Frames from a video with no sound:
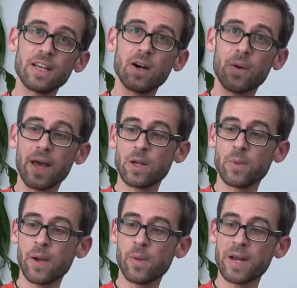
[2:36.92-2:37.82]
go
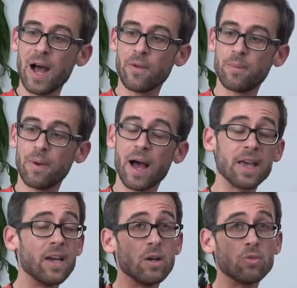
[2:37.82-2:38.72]
anywhere without
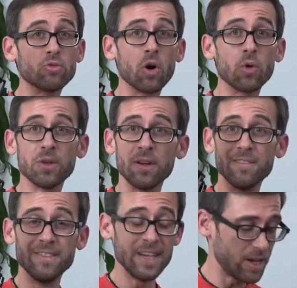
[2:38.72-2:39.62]
my Rode
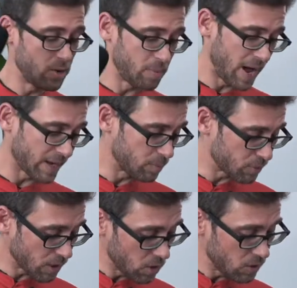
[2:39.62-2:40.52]
VideoMic
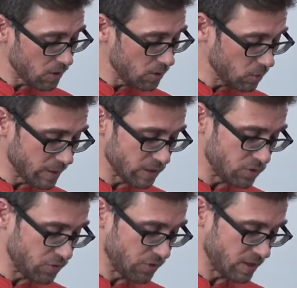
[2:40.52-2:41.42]
Pro,
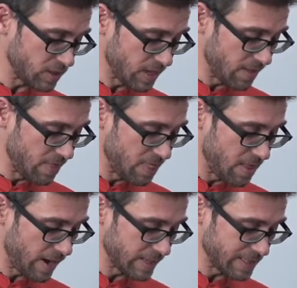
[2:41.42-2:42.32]
which fits
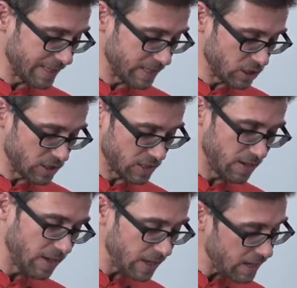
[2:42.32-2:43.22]
nicely just
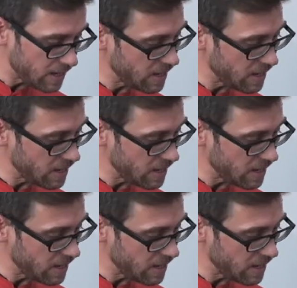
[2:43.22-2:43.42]
in